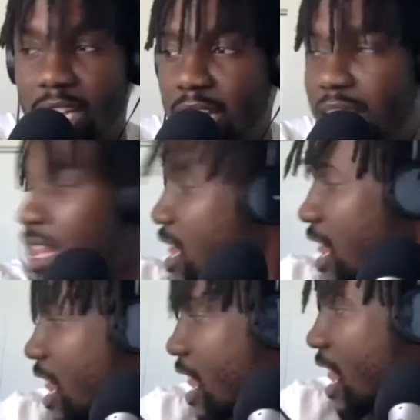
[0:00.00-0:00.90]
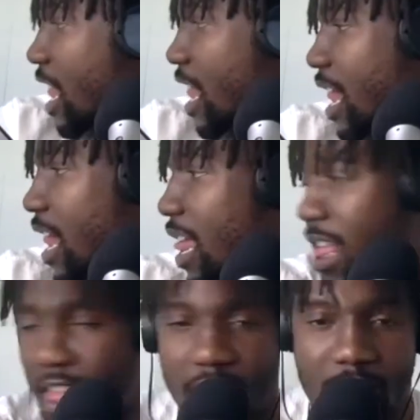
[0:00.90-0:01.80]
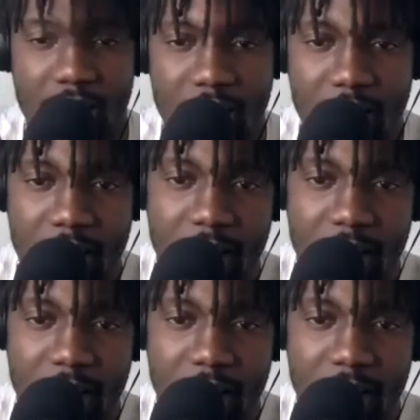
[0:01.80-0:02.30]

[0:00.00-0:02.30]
It's everybody's going to have to adjust and you know